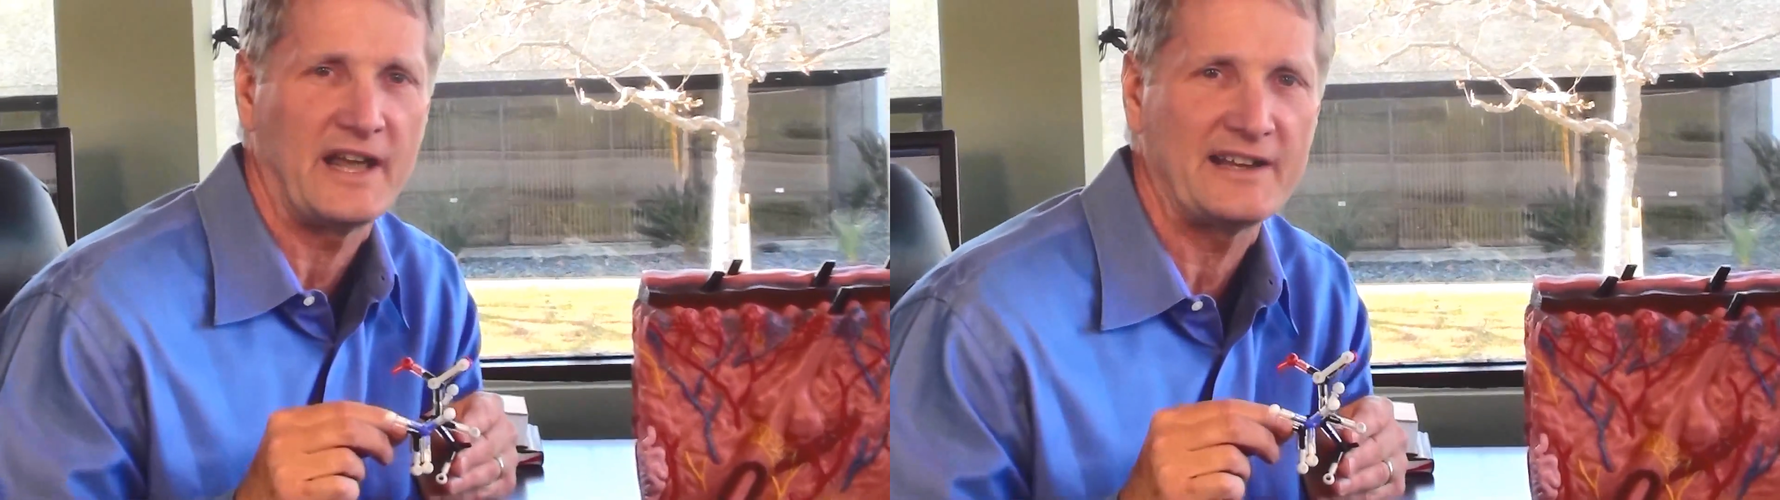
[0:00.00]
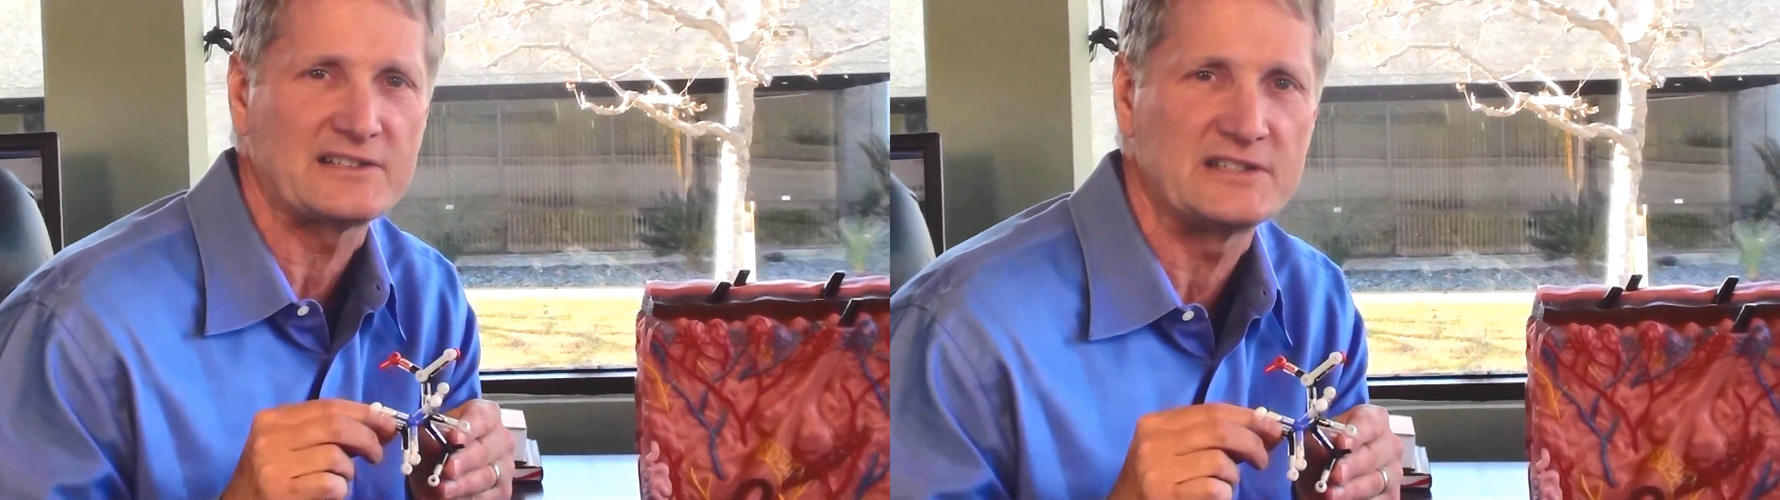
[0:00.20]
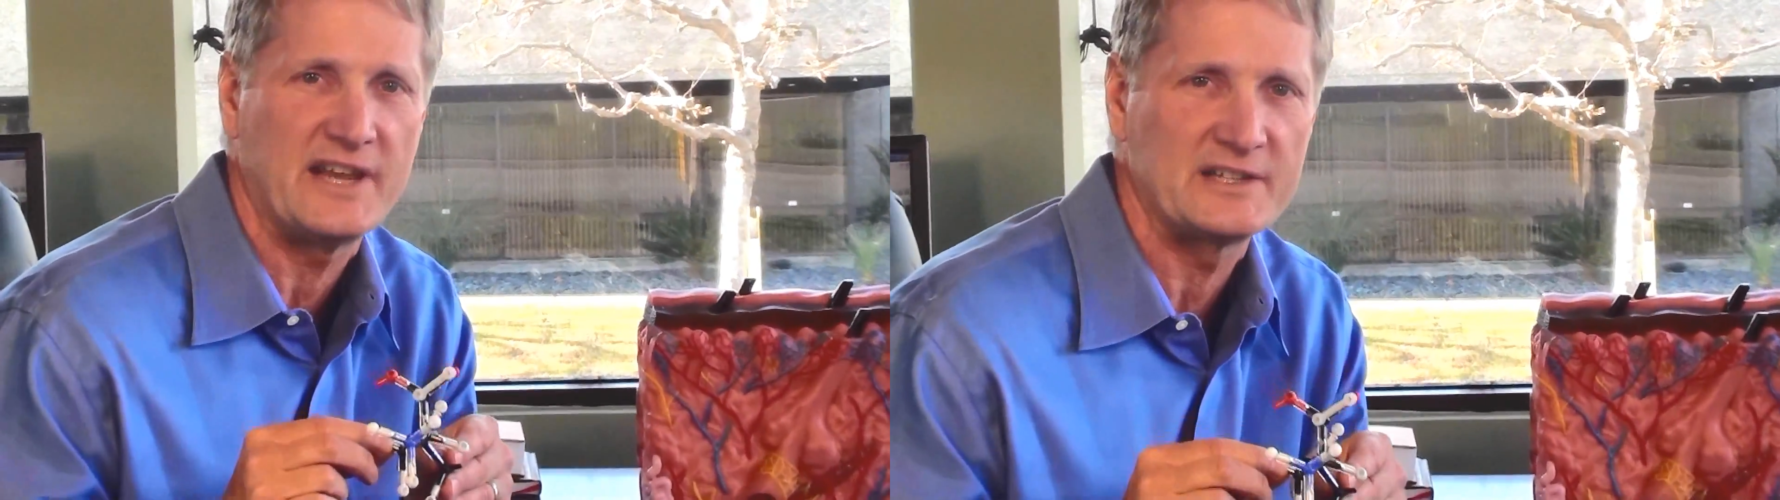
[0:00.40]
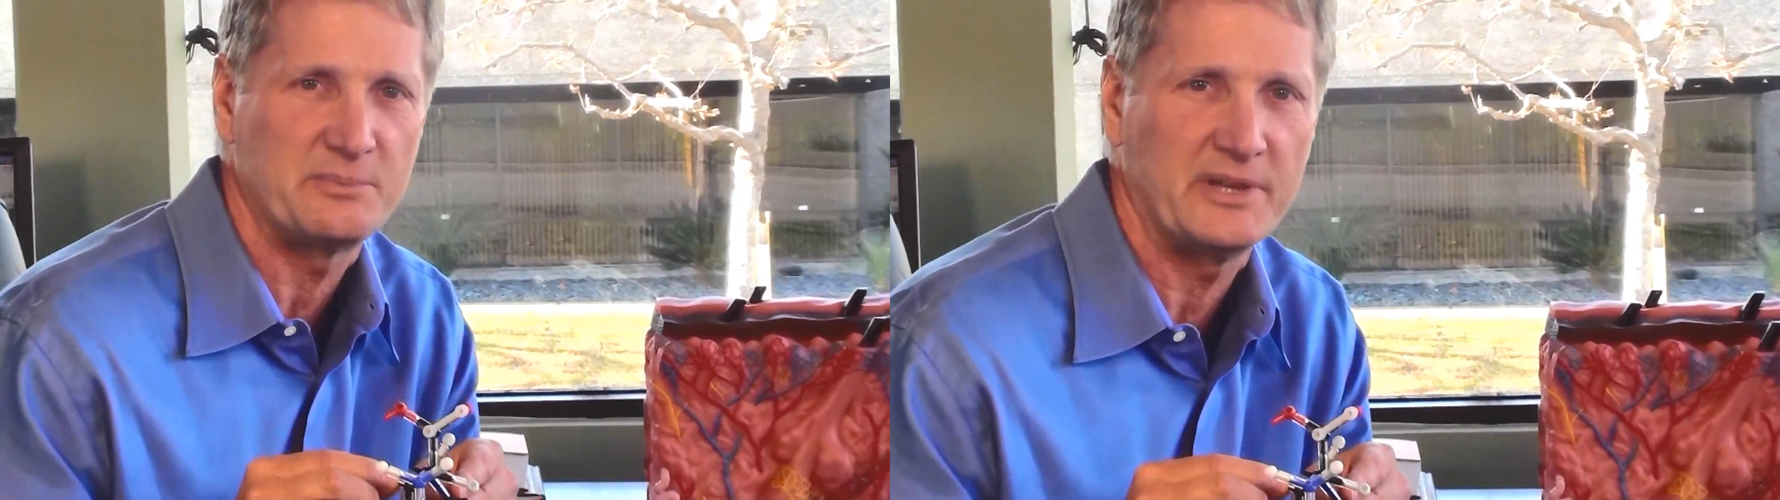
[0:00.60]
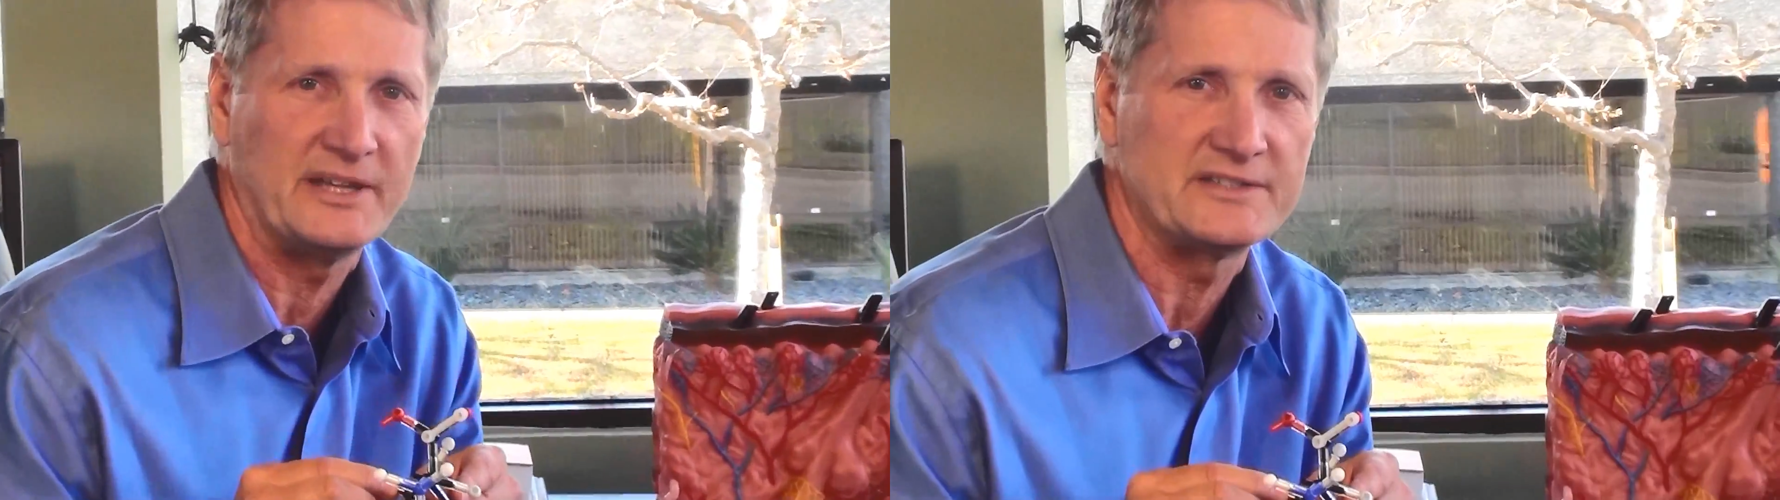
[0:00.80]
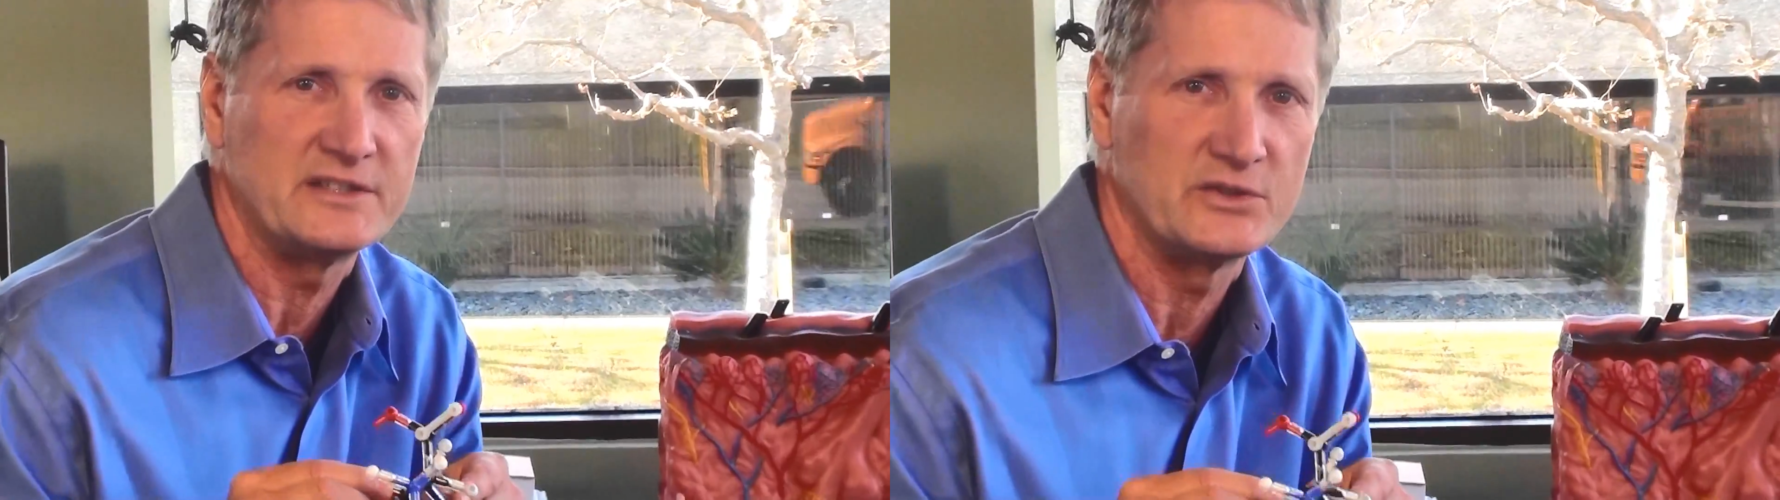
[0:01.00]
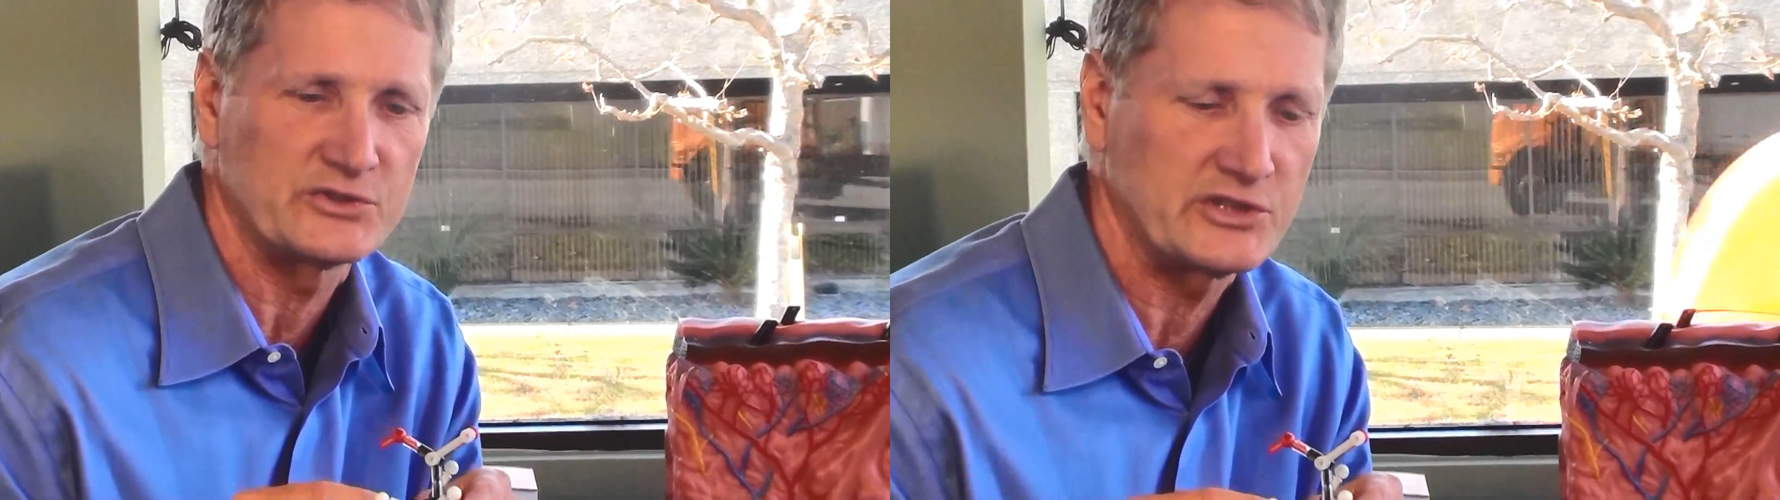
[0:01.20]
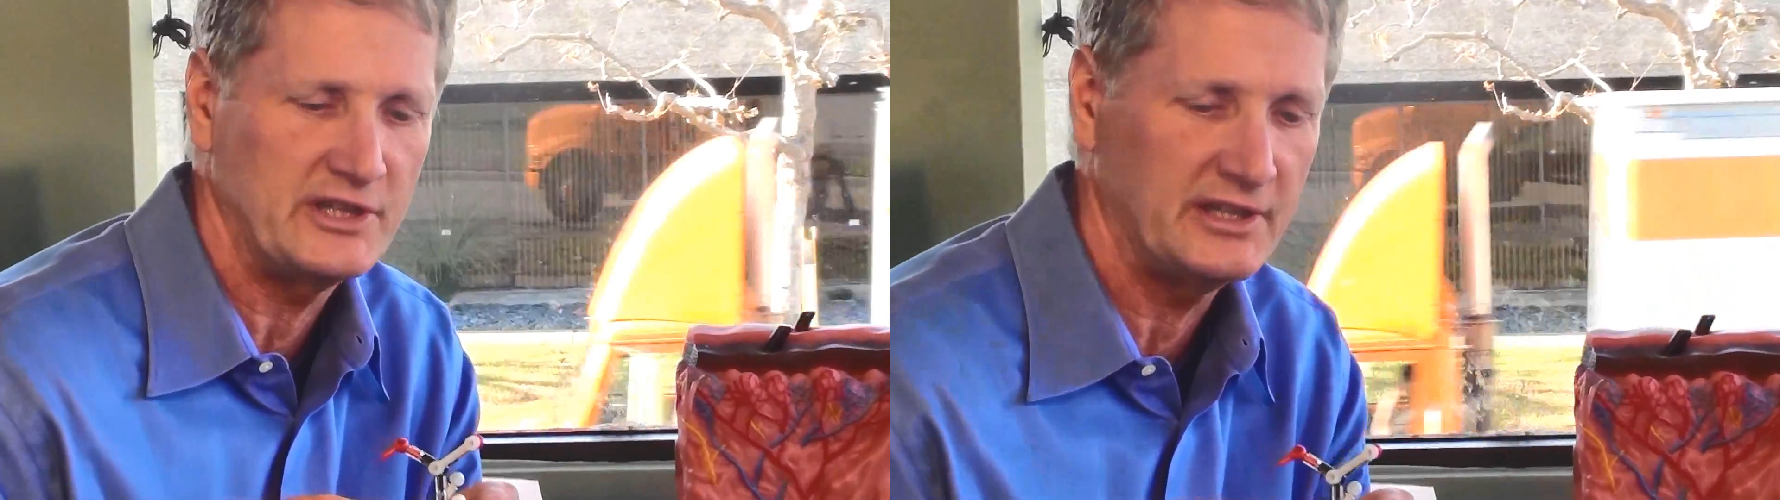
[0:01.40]
actually takes place in your
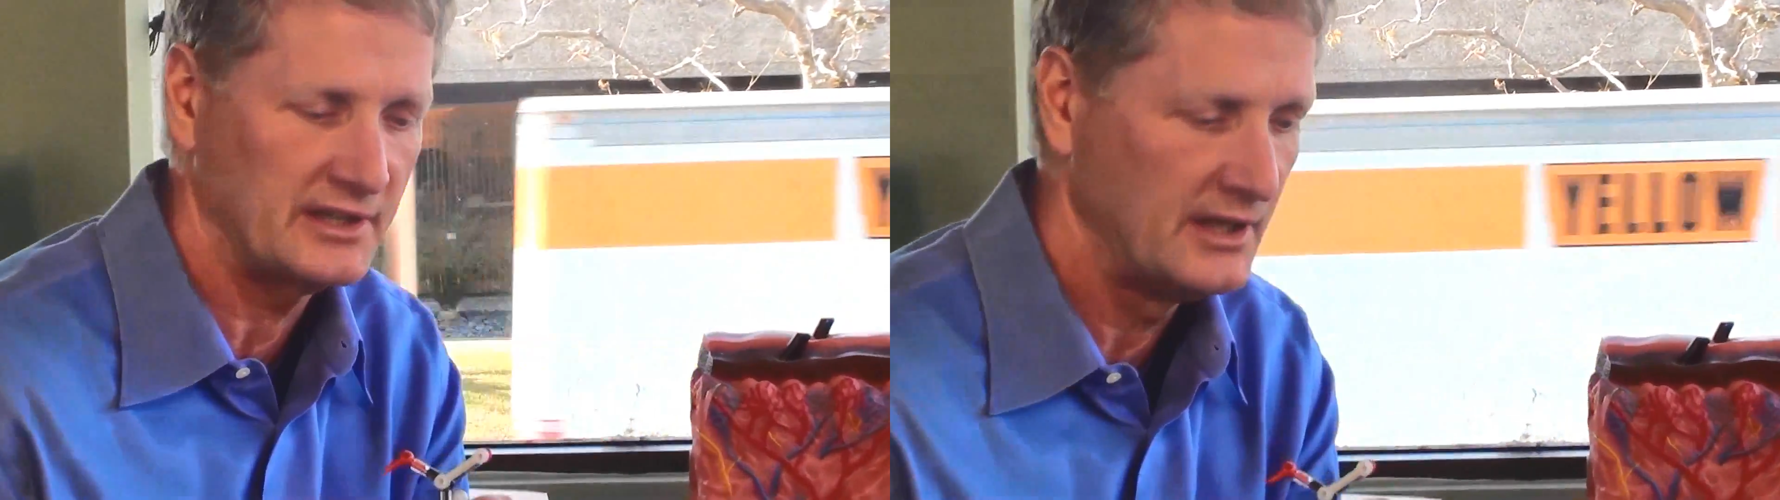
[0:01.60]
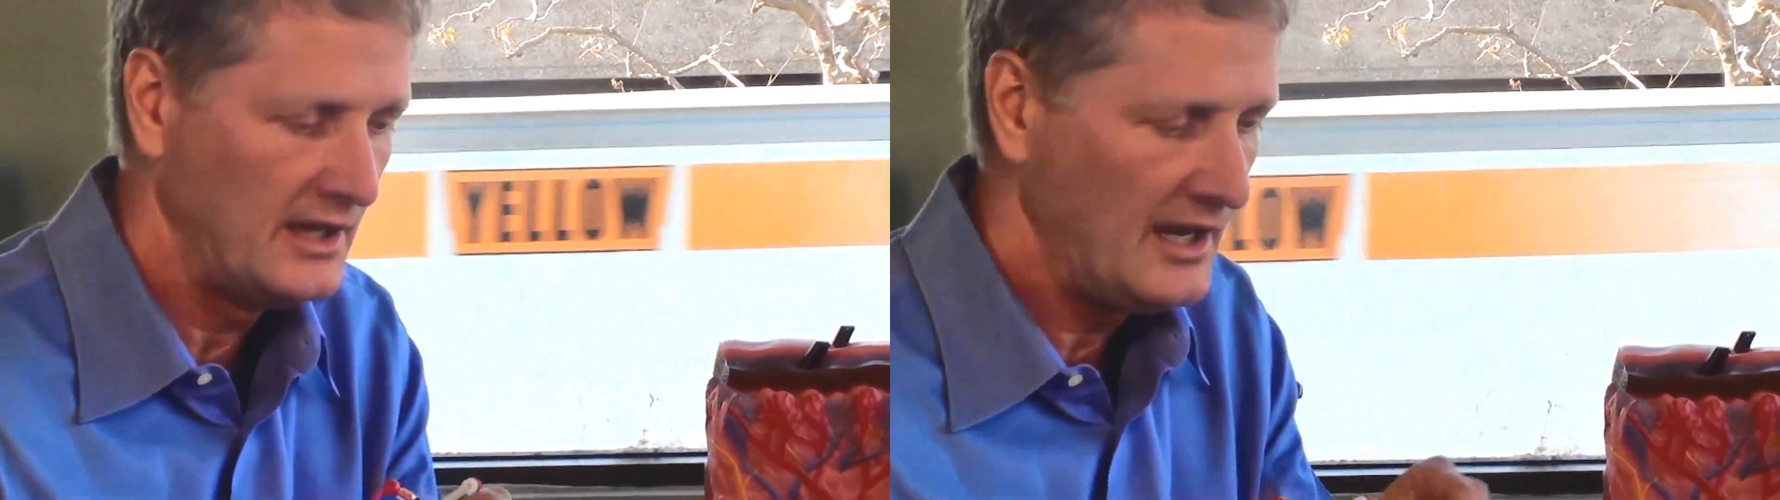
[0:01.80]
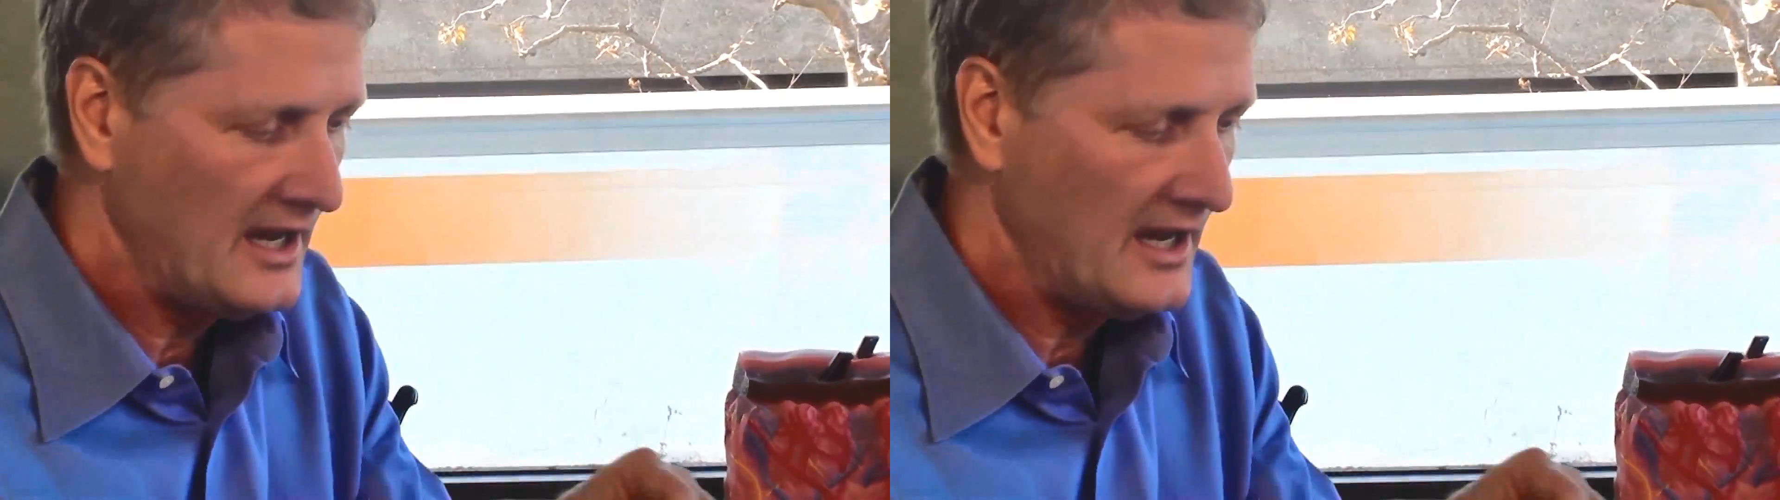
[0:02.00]
skin.